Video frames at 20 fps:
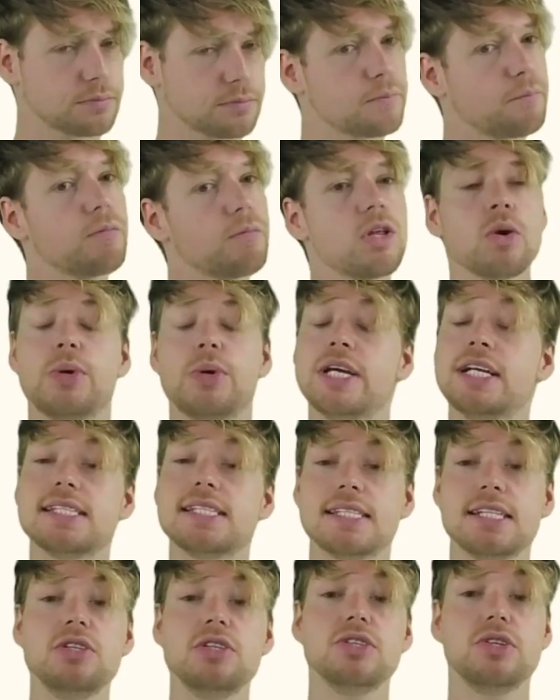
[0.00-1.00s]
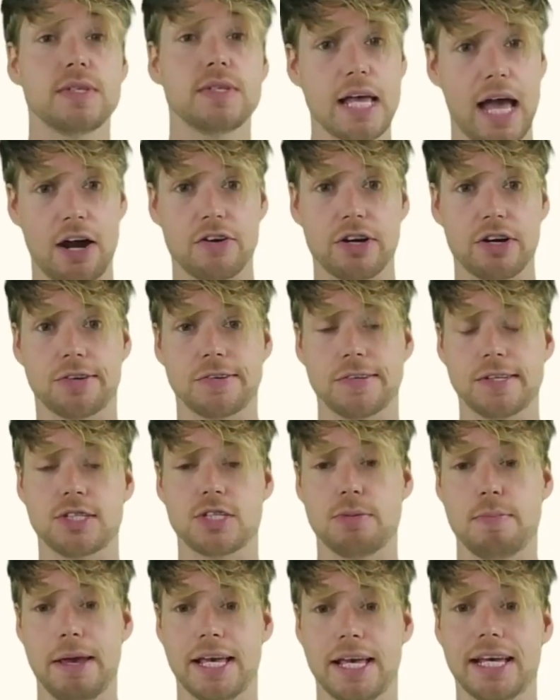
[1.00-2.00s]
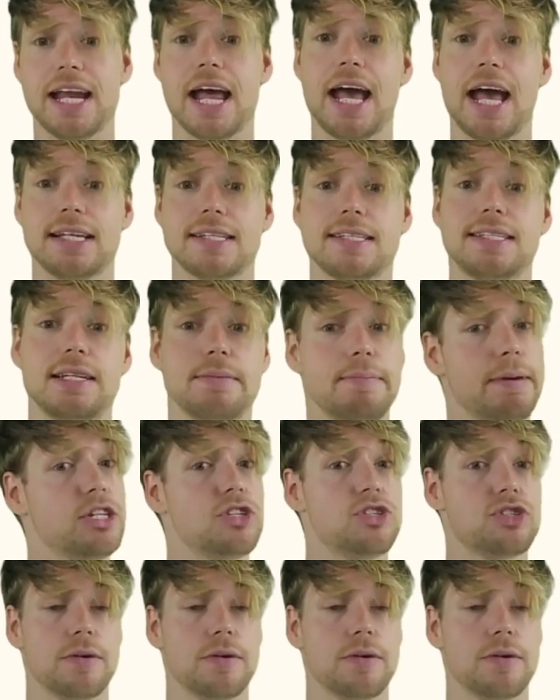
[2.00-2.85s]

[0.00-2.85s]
We can still use area grids to make an estimation.